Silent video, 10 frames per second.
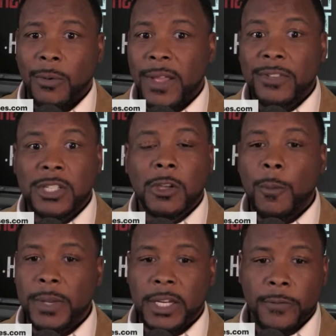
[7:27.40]
We have
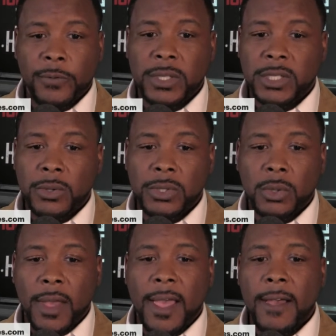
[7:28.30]
so many different students
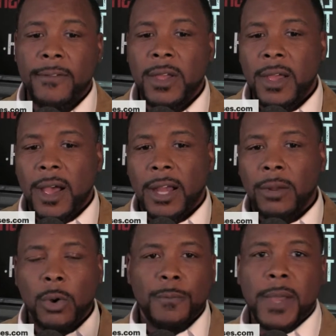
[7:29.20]
who have. I
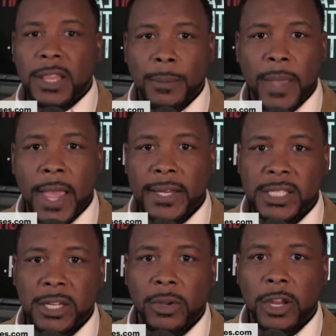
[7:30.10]
don't know if Melanie Payne is
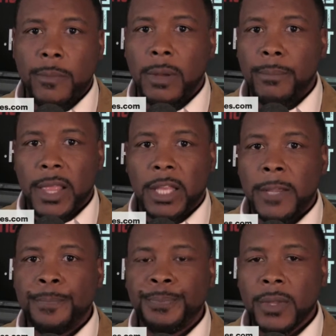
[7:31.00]
still here, but
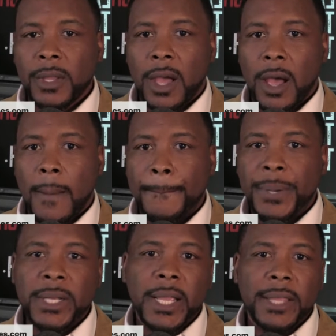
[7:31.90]
Melanie,
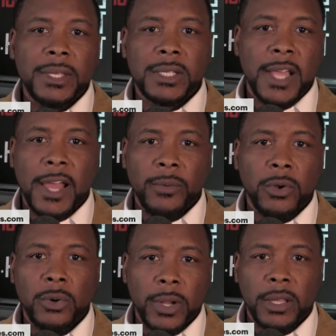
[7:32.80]
put in the chat
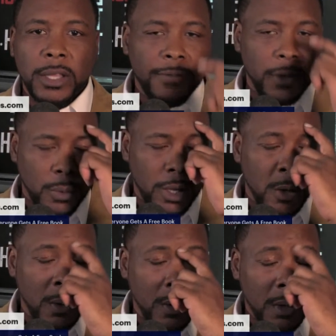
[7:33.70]
real quickly, if you
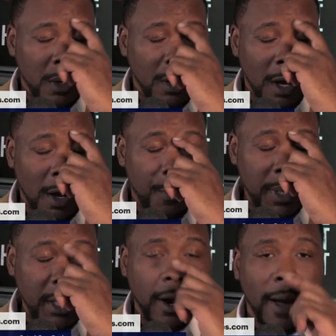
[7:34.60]
will.
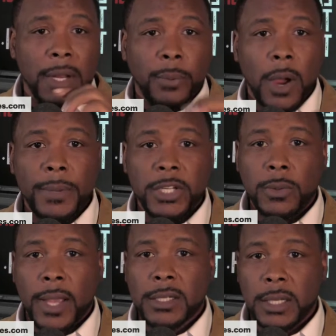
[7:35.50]
Put in there how many properties
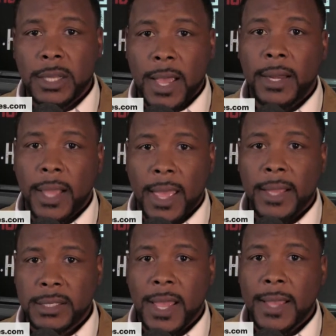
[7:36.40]
you actually got
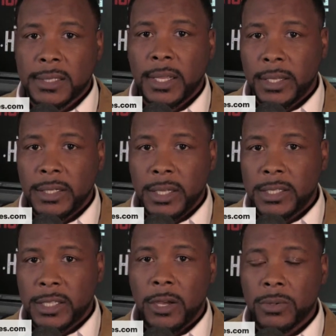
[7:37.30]
at tax lien and
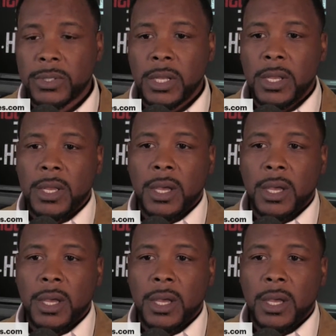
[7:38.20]
deed sales